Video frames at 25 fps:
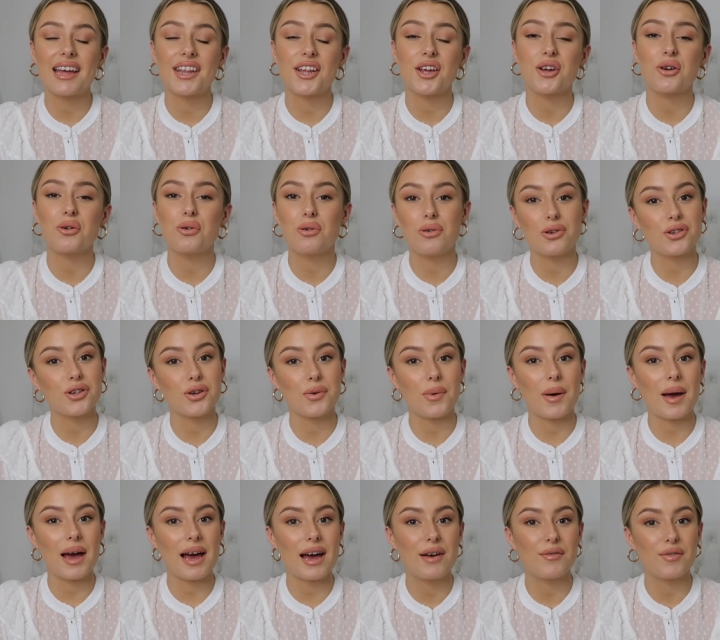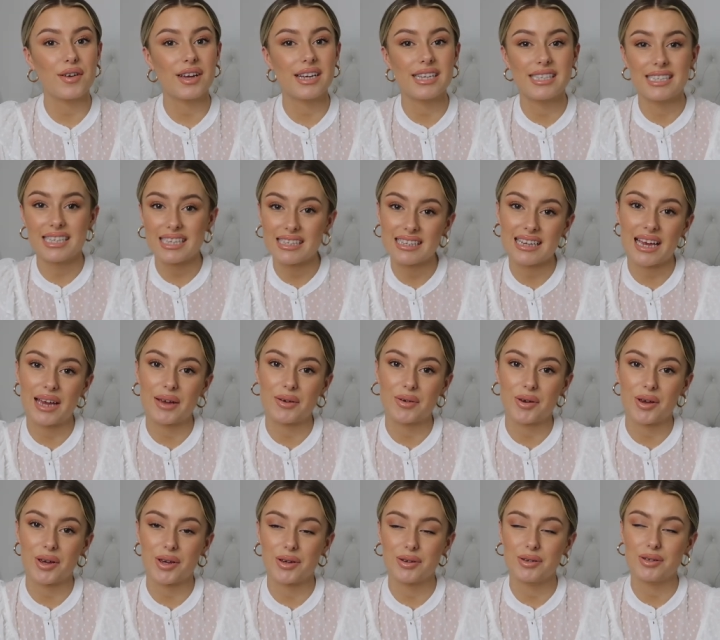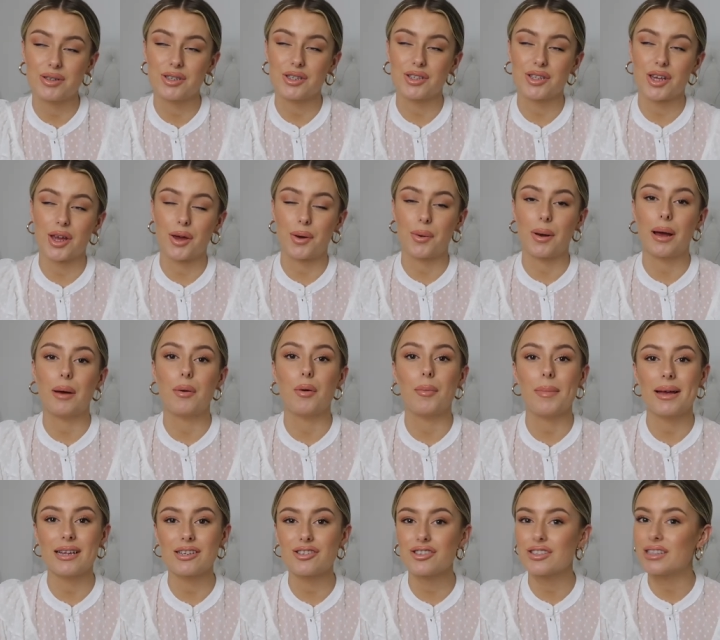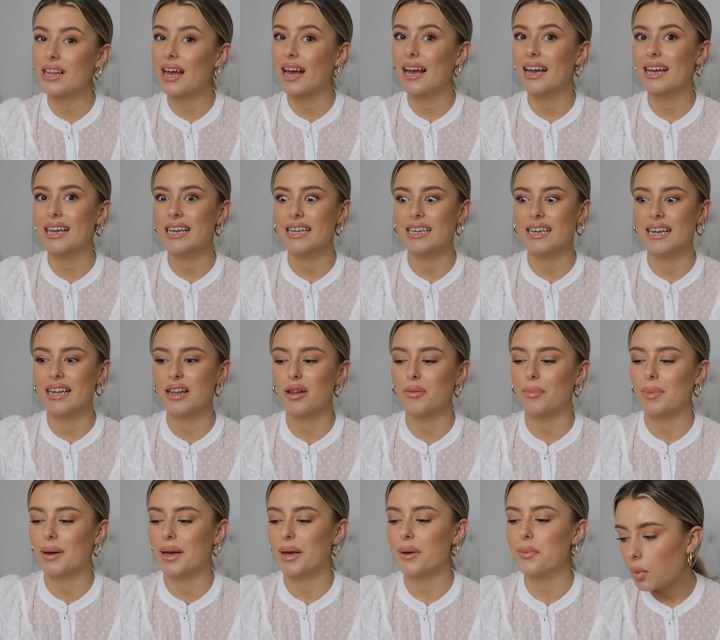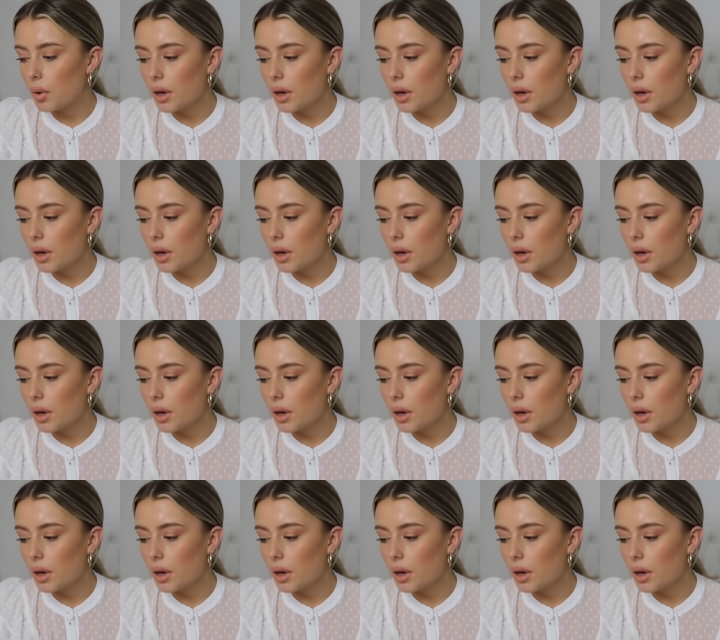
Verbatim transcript: And I also have a discount code, so I will mention that in a little bit.